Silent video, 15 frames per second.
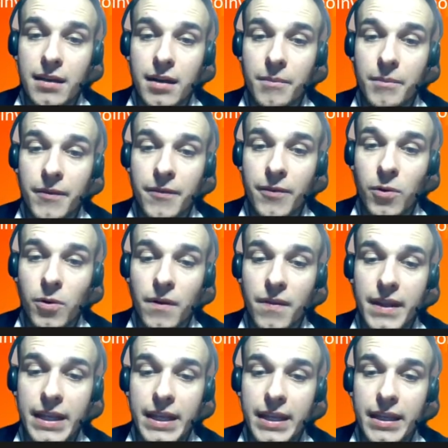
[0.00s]
before
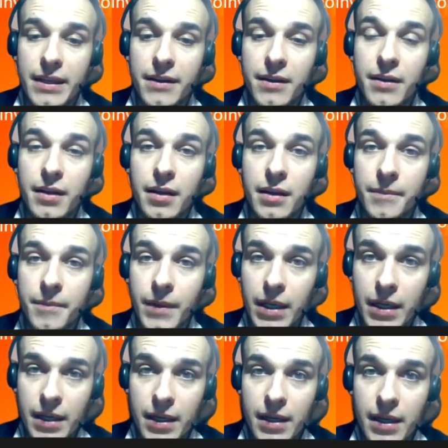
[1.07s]
the dot-com
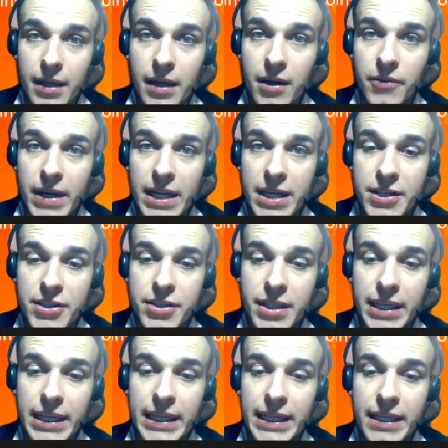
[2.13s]
crash
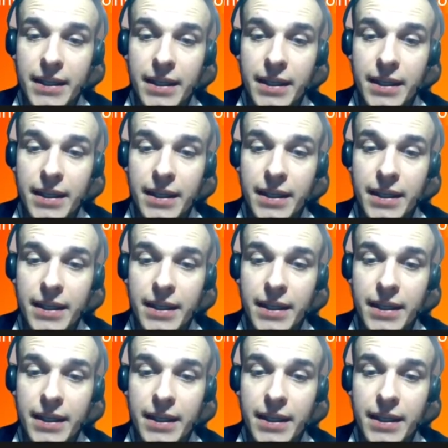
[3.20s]
in